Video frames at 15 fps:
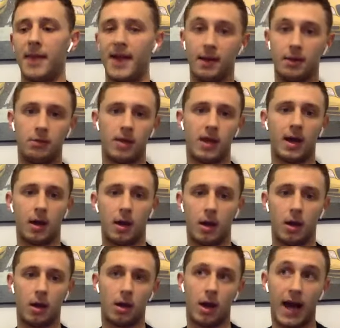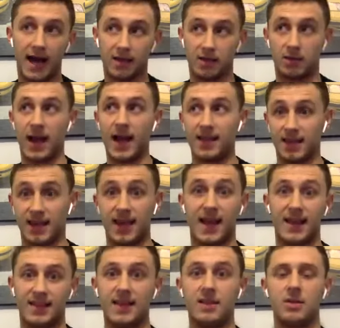then as it
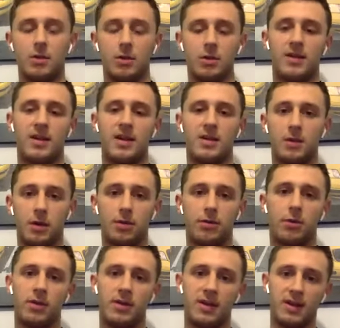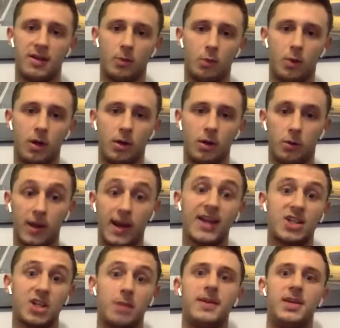gets into the season and through the season, we'll
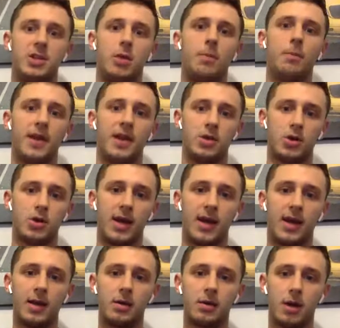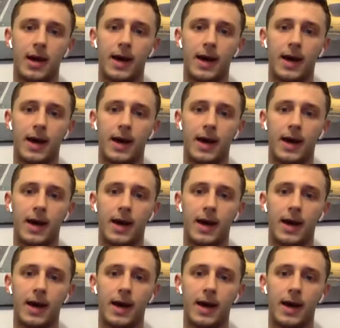actually be jumping and training.